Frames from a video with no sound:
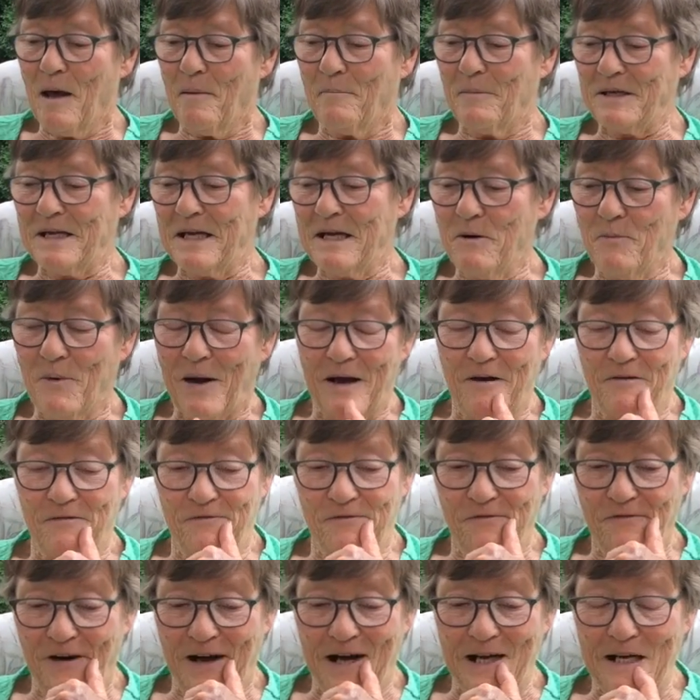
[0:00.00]
But anyway, I
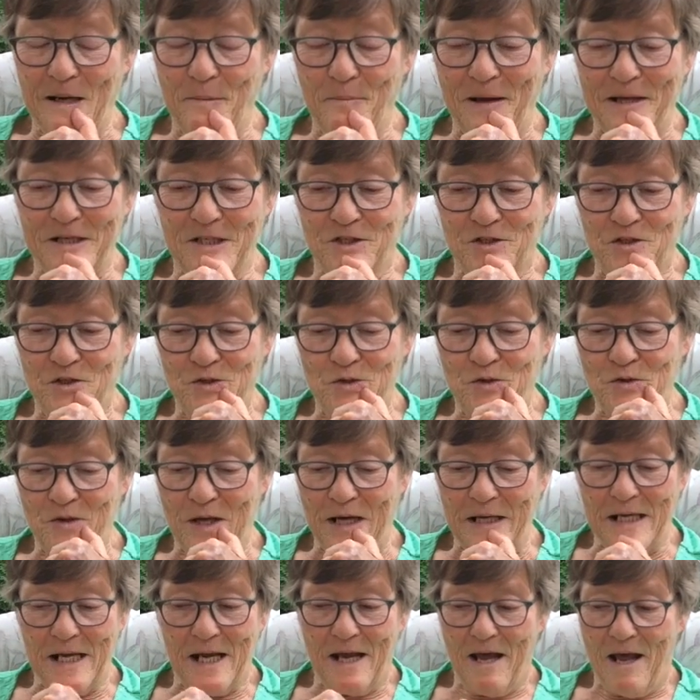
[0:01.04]
finally managed to do
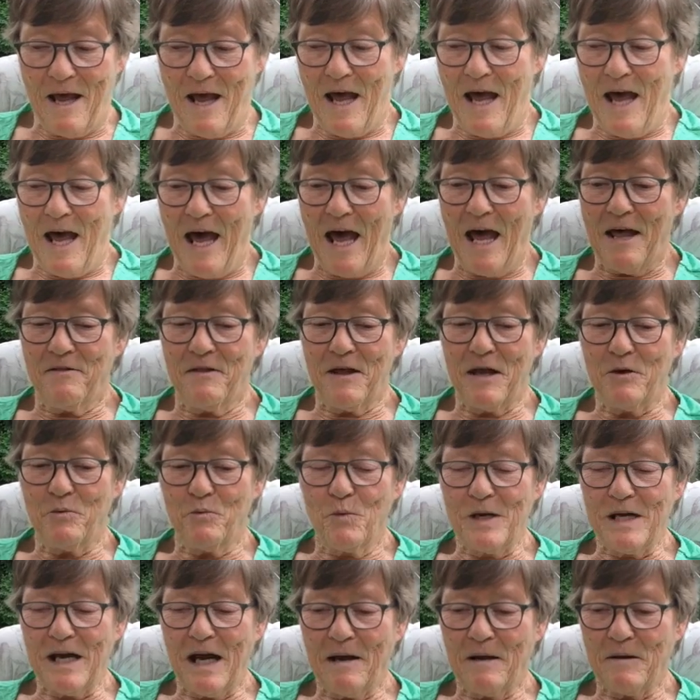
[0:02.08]
that, and then
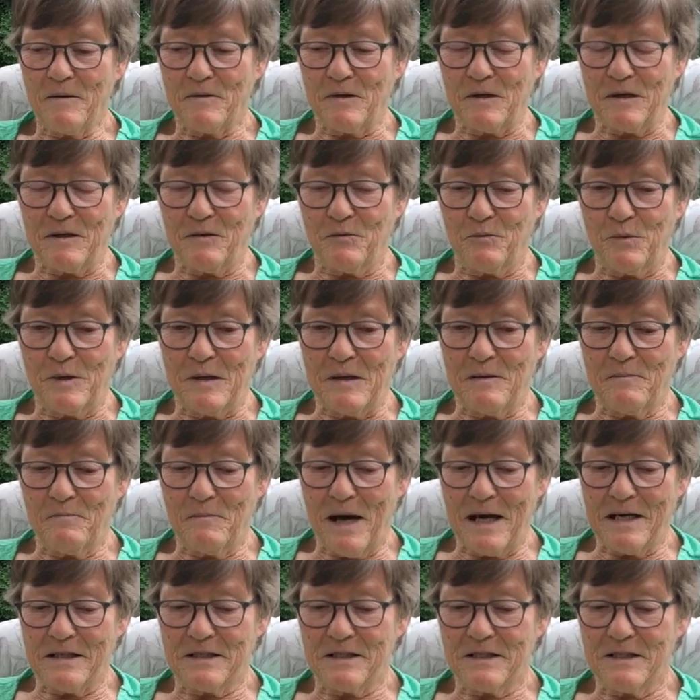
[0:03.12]
when
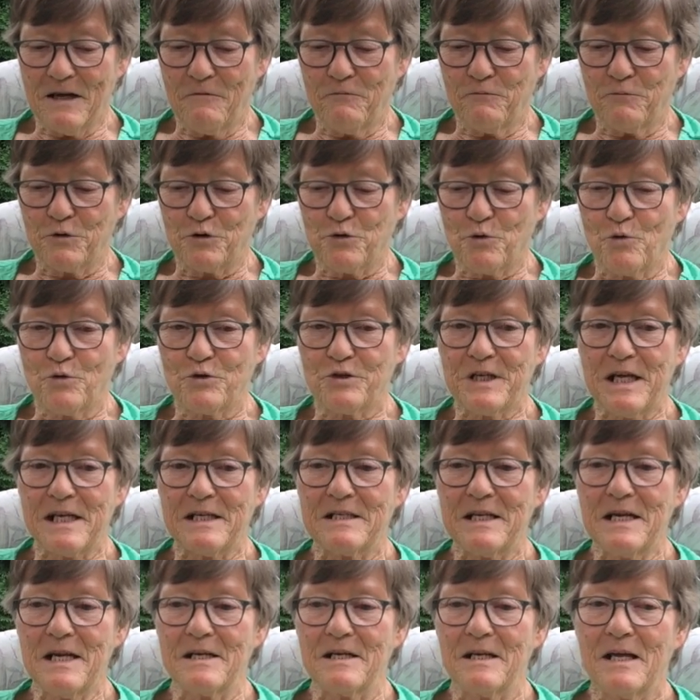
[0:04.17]
my stuff was all
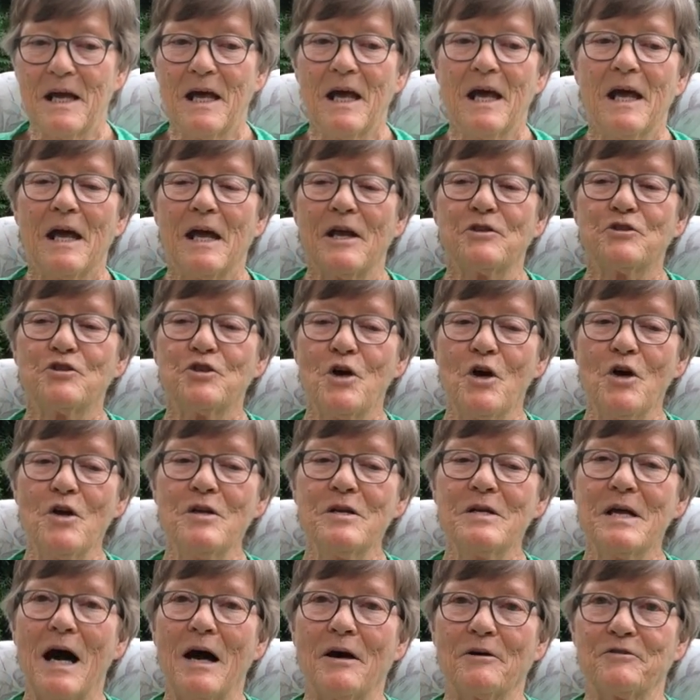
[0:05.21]
sent in, it
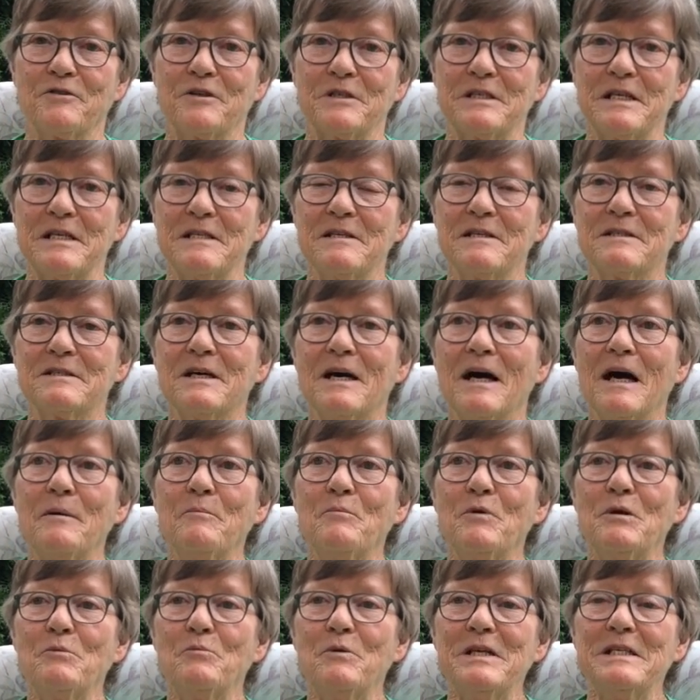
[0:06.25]
turned out that in the
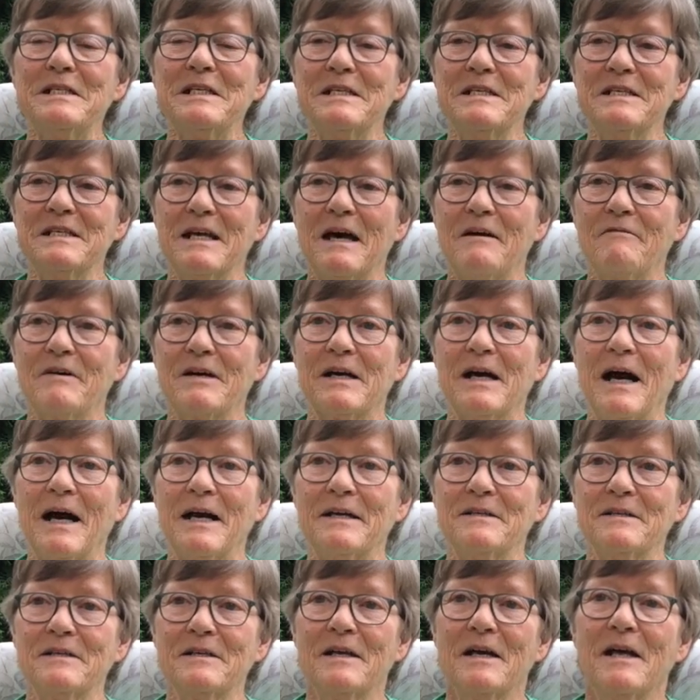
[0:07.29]
time when we didn't have a
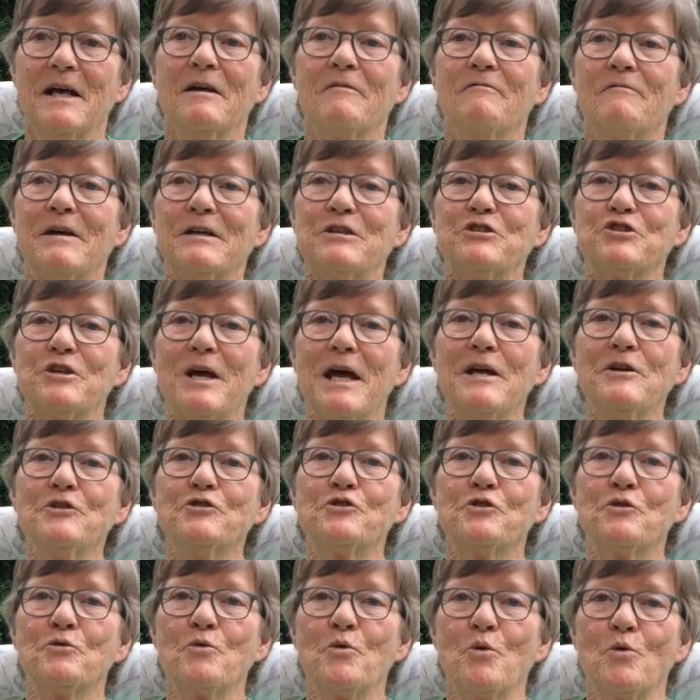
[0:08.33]
guider, they
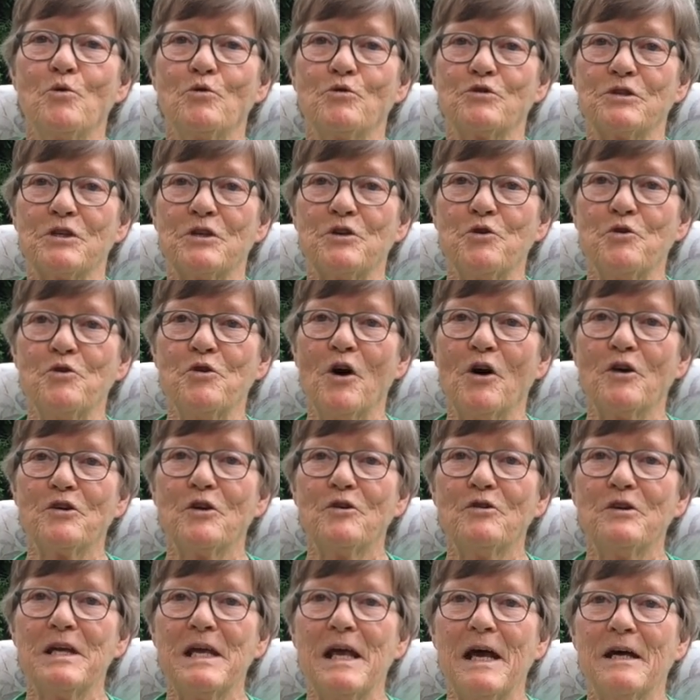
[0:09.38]
changed the rules, and you not
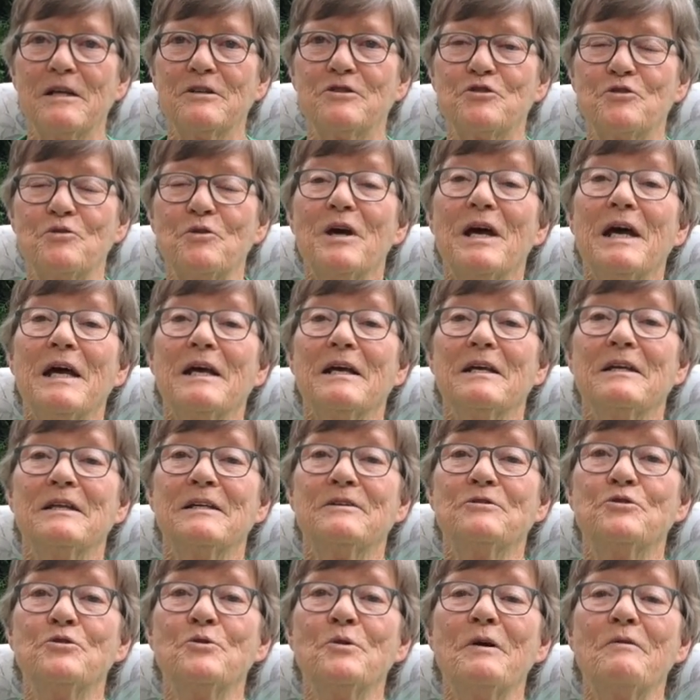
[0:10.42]
only had to
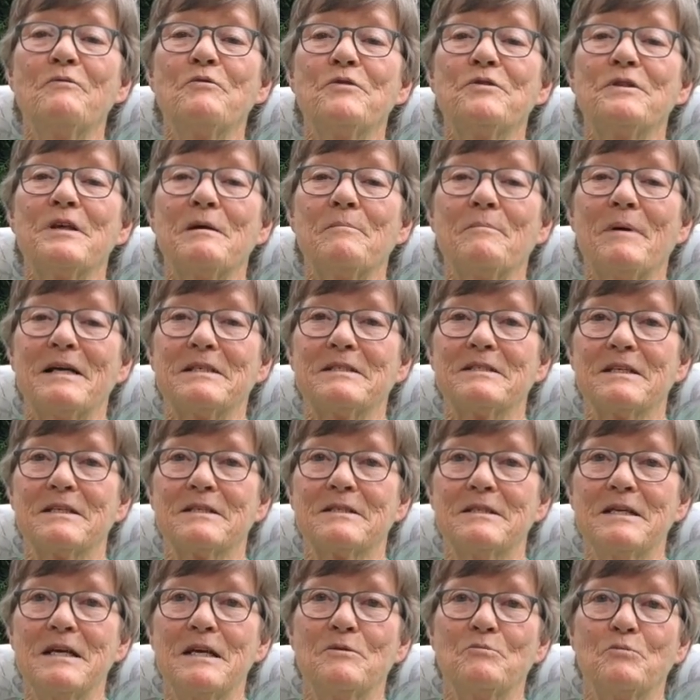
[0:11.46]
do everything by
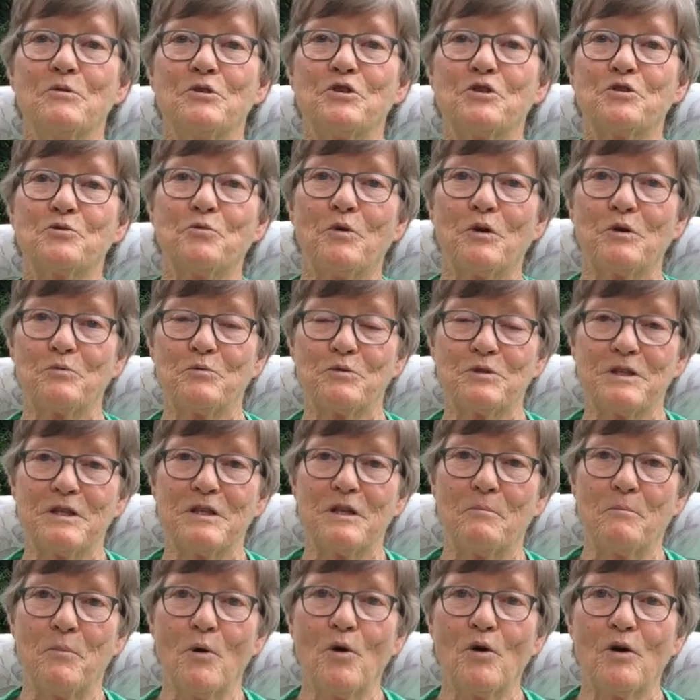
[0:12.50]
16, which is what was in
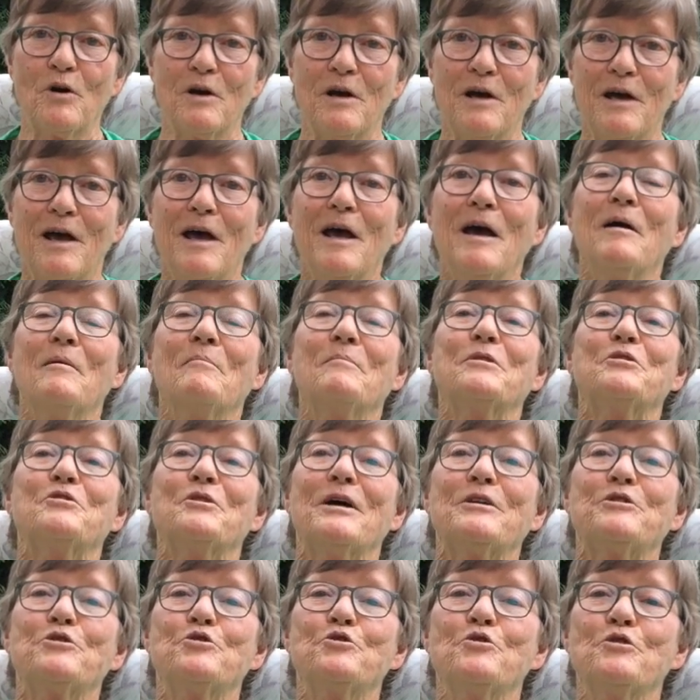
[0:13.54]
the book, but you
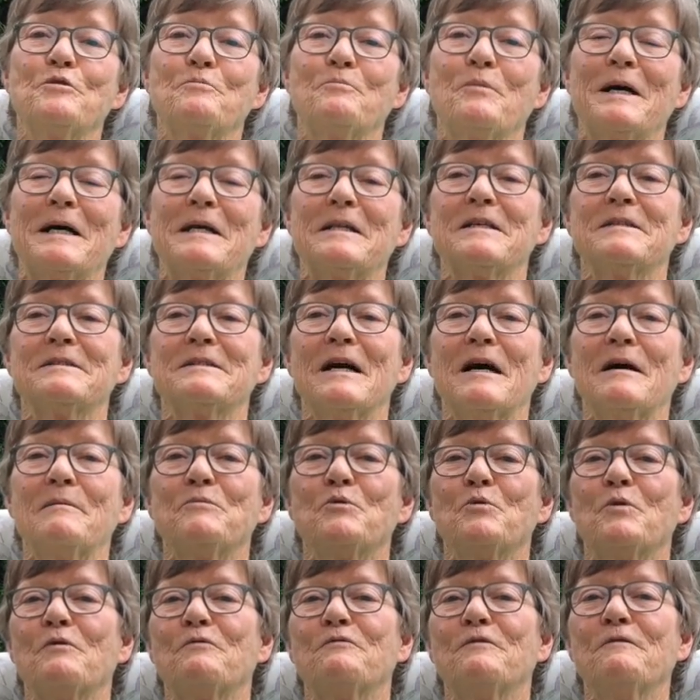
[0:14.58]
had to do it by the time
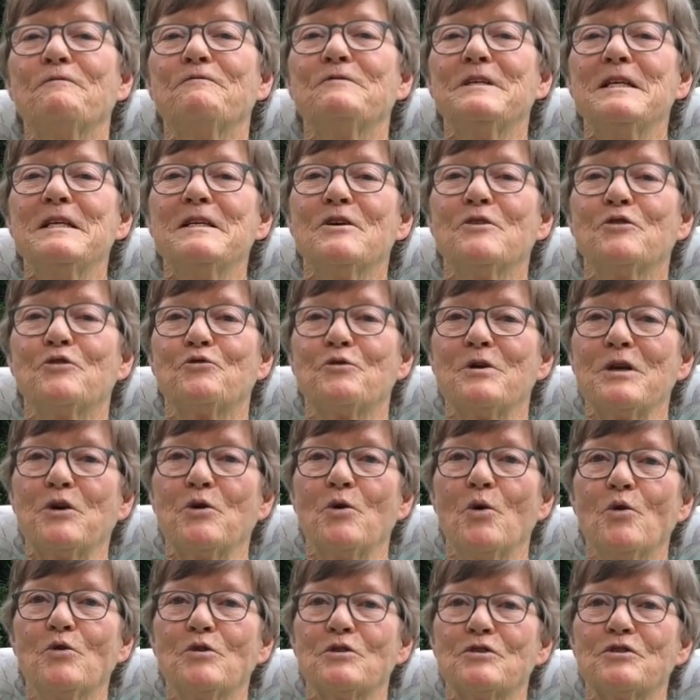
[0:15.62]
you were 15
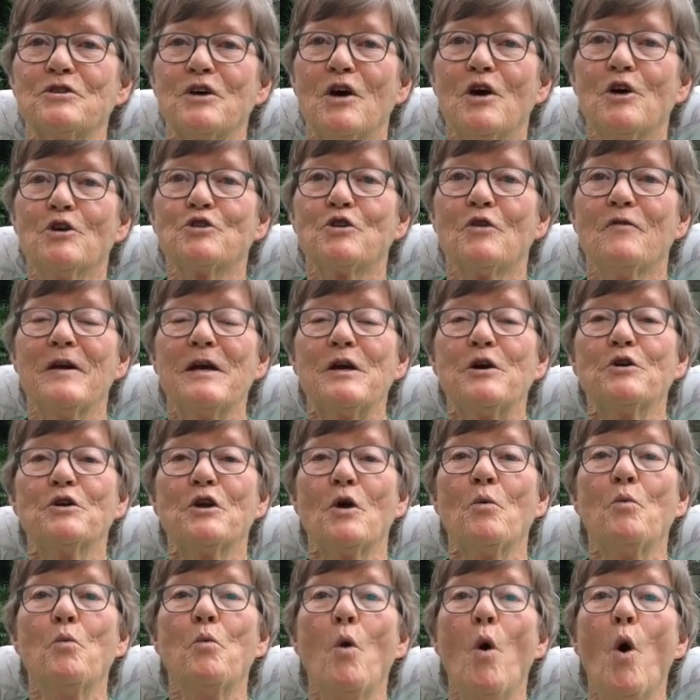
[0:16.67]
3/4, so they could
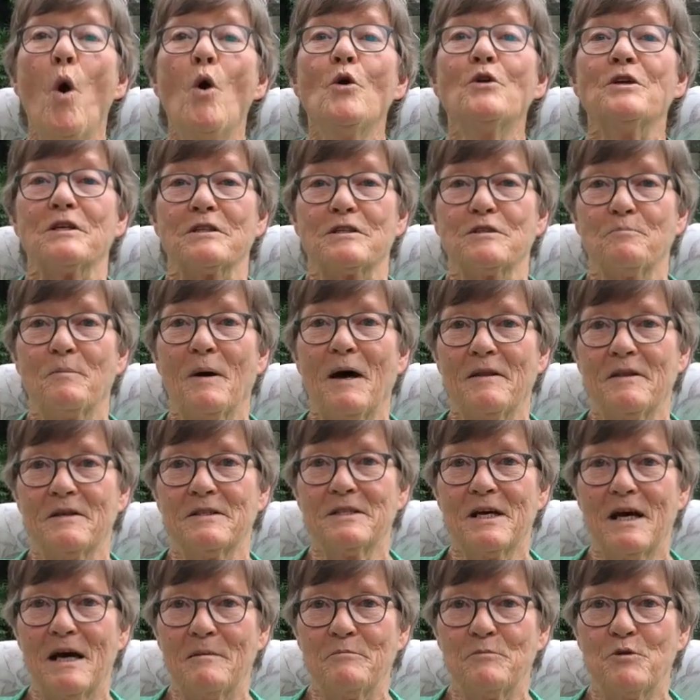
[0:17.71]
award it by the
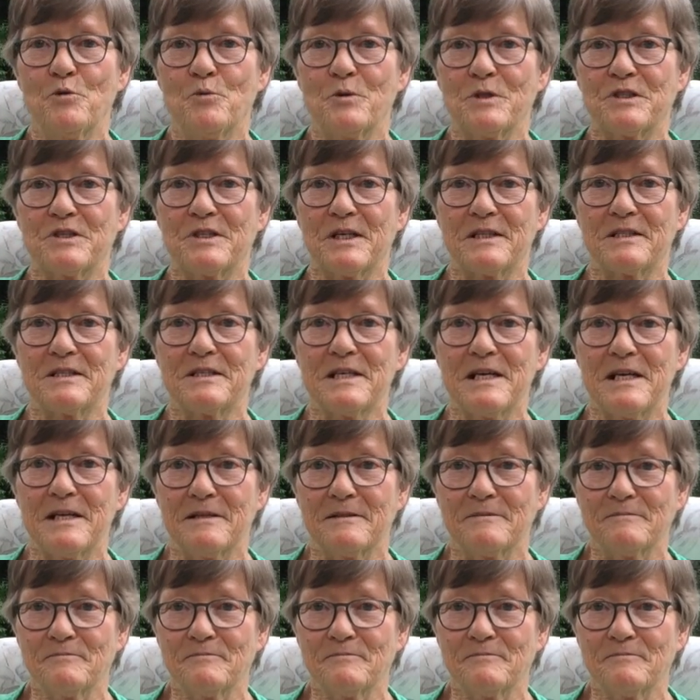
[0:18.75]
time you were 16.